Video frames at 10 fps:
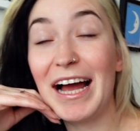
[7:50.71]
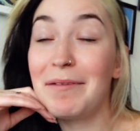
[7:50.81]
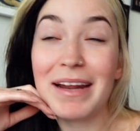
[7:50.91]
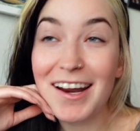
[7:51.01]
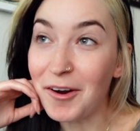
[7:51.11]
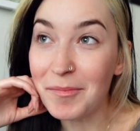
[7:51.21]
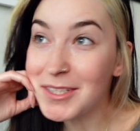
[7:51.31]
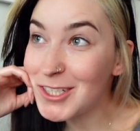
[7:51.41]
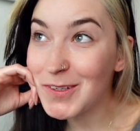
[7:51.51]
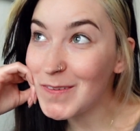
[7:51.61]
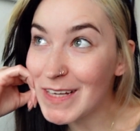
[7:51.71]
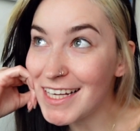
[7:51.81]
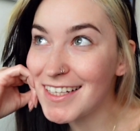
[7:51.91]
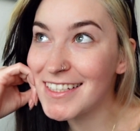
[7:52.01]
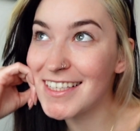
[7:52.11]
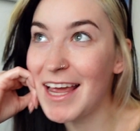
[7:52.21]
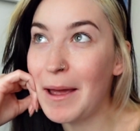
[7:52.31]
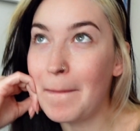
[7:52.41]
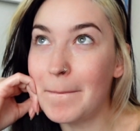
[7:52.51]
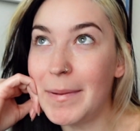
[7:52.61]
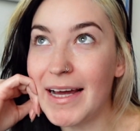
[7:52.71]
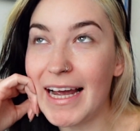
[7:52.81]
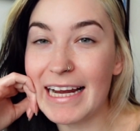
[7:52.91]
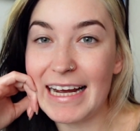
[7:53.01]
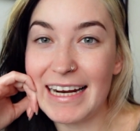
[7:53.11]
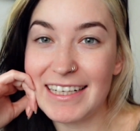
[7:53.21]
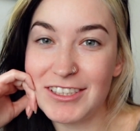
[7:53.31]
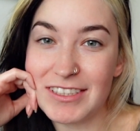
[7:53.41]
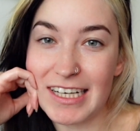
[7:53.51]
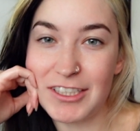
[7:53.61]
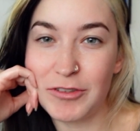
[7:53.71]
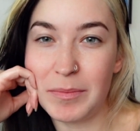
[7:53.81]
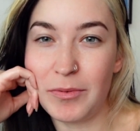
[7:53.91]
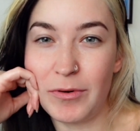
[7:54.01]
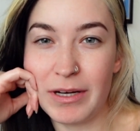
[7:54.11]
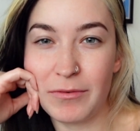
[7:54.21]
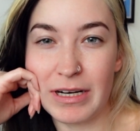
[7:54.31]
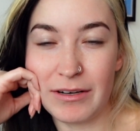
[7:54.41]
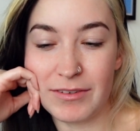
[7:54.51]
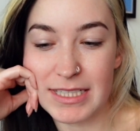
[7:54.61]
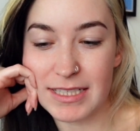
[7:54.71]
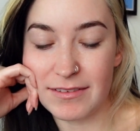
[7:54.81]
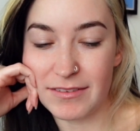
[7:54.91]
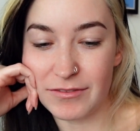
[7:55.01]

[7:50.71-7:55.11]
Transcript: I made it almost 2 weeks, but I kind of just got to a point where I was